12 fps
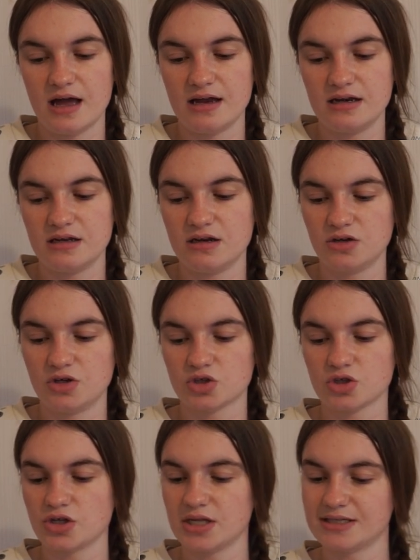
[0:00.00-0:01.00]
and just
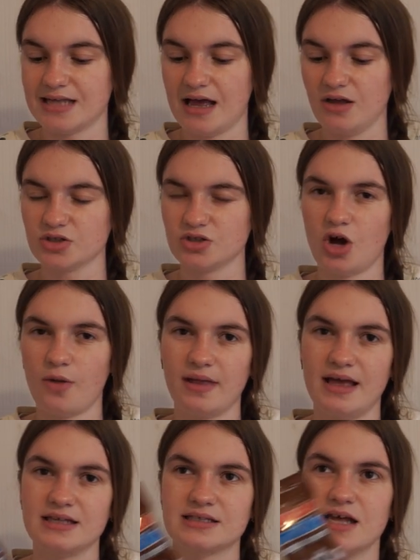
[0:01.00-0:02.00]
because it sells, normally
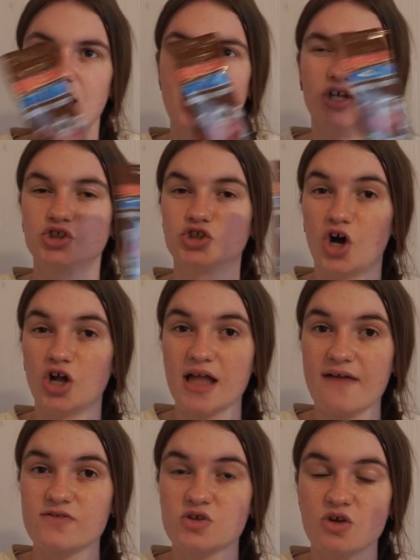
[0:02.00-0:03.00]
it's short
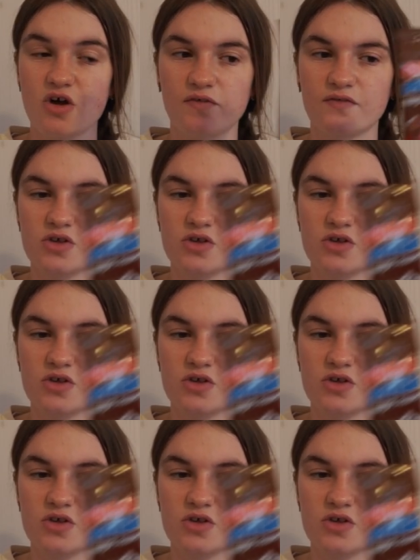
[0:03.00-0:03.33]
life stuff,